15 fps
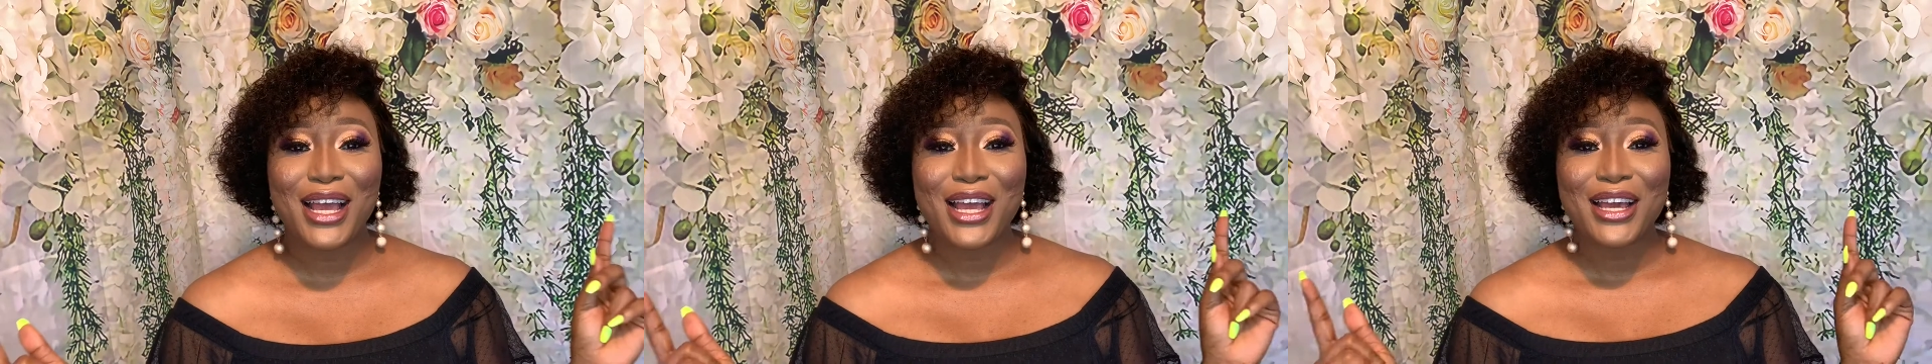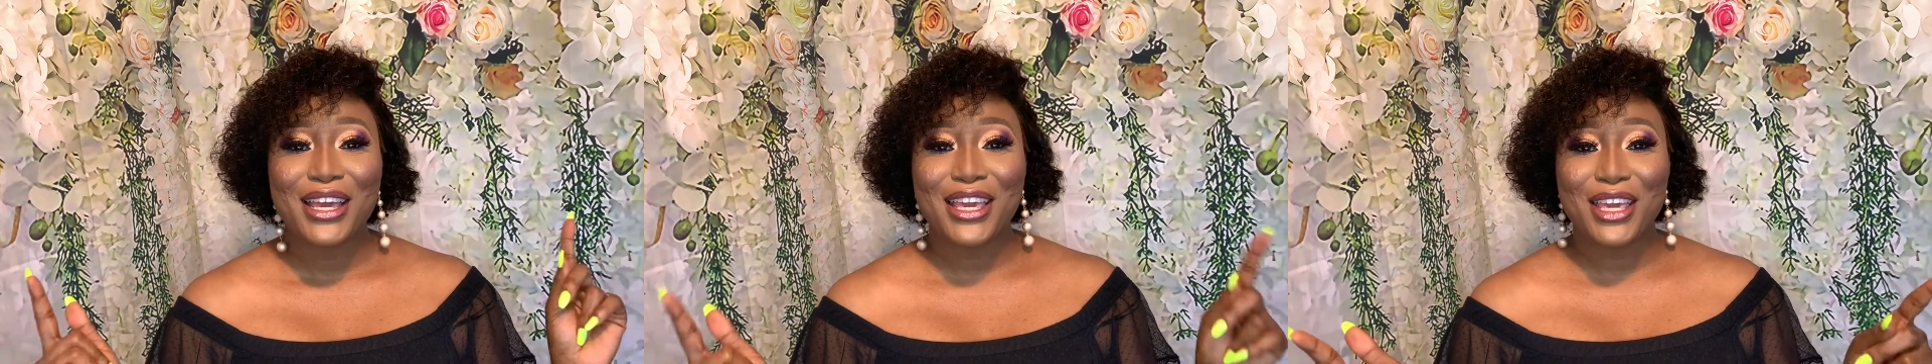
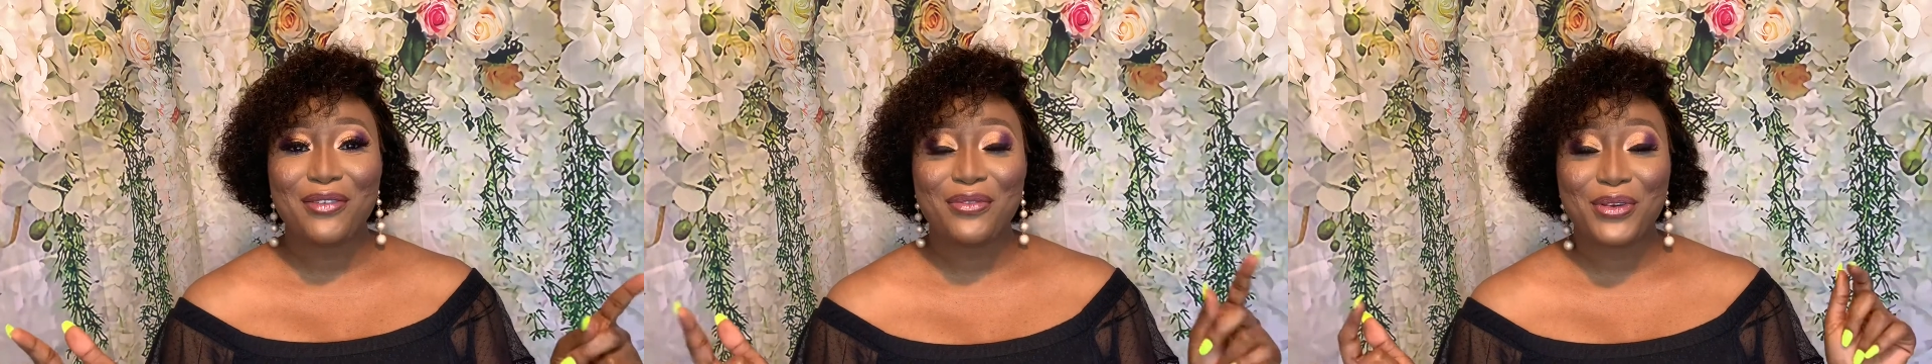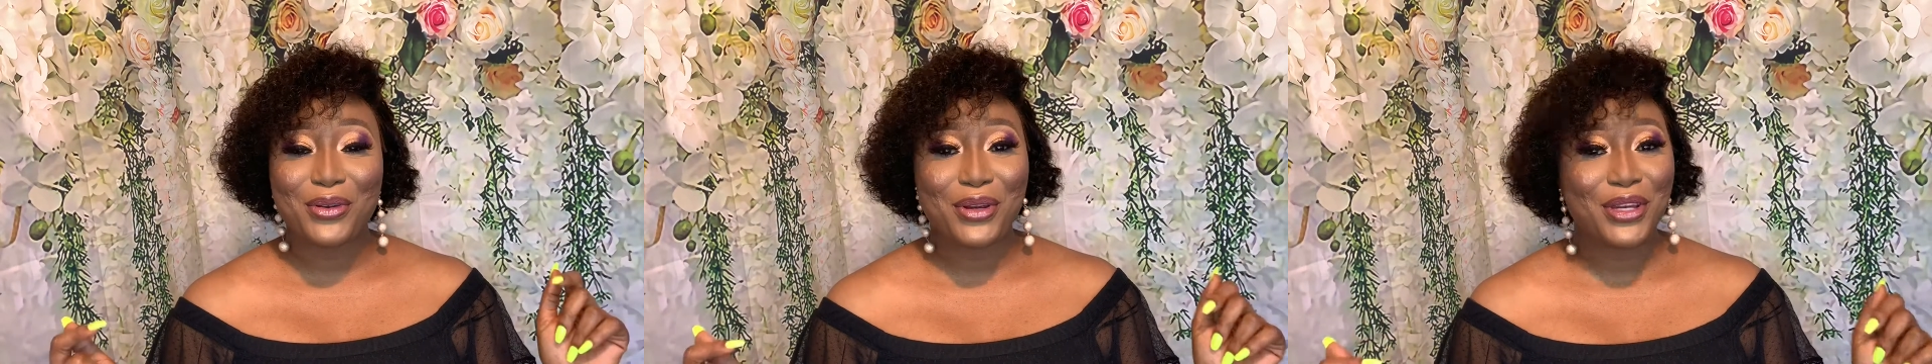If
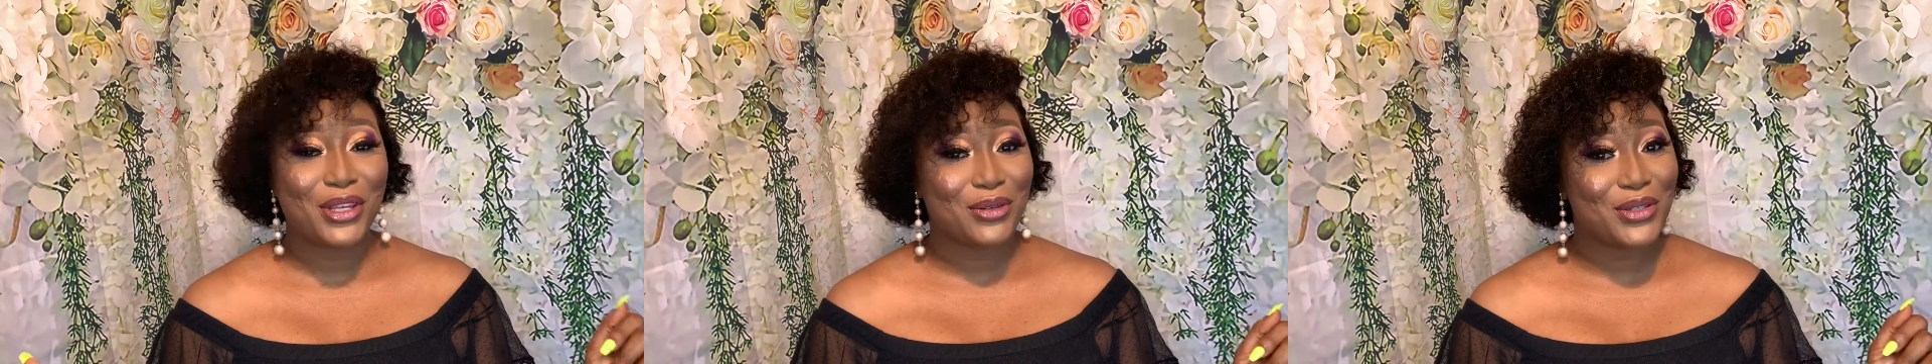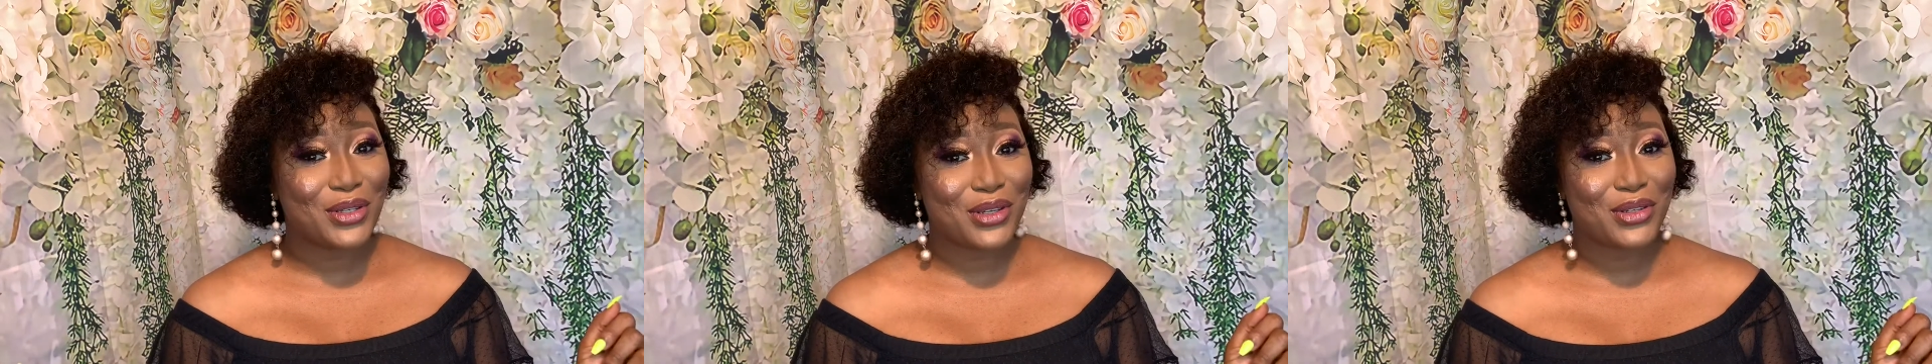you're a new
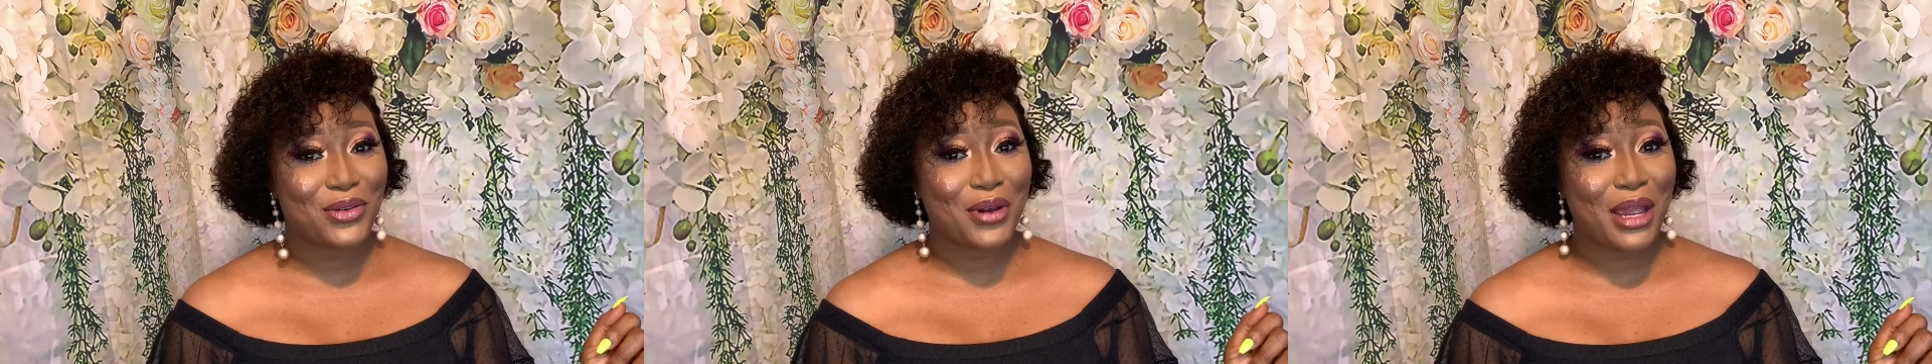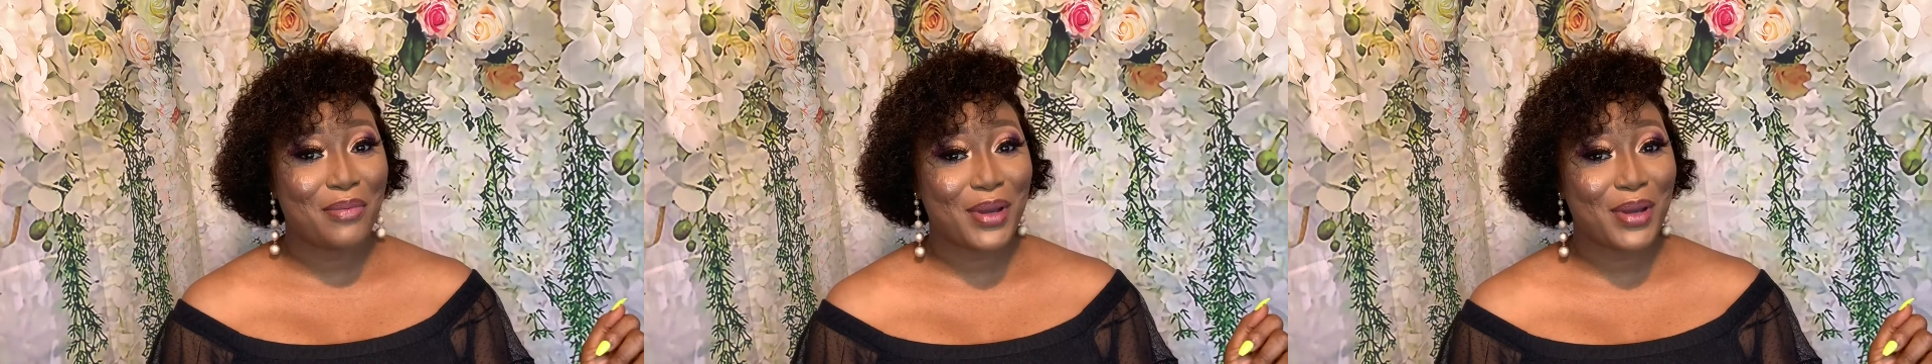subscriber